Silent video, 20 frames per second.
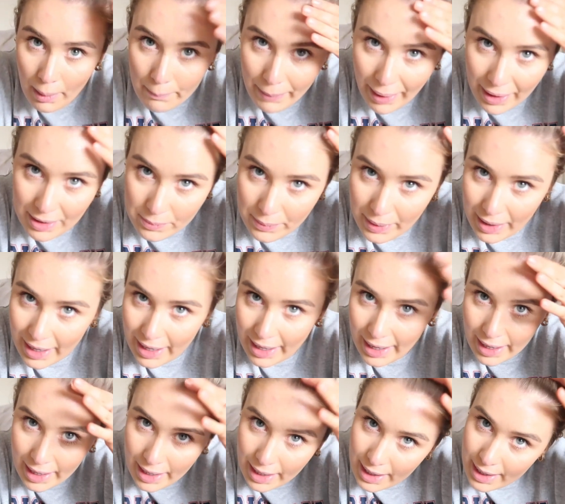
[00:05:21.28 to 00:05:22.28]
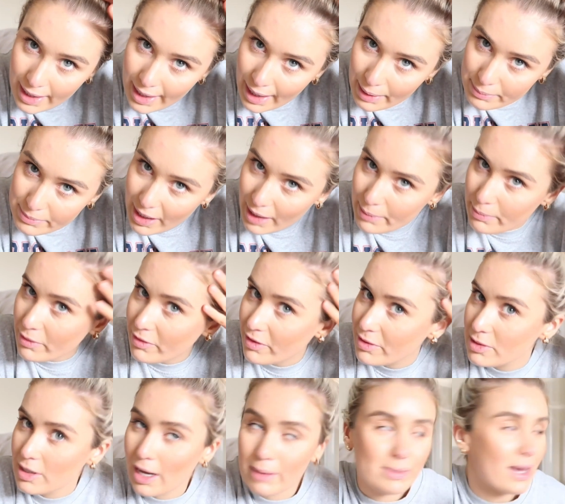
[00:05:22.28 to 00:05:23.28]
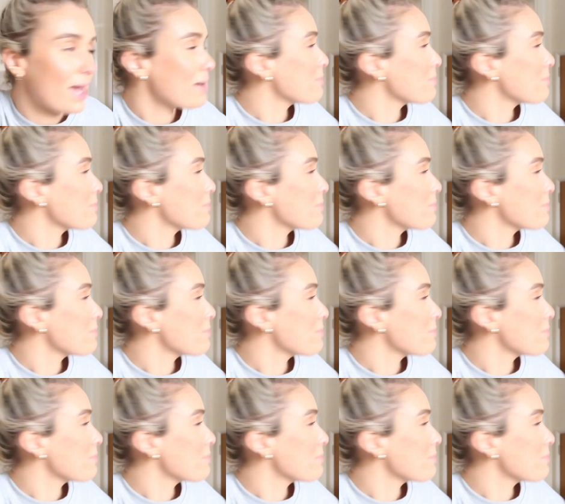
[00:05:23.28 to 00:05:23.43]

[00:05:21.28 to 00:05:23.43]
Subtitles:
By the way, I'm getting my roots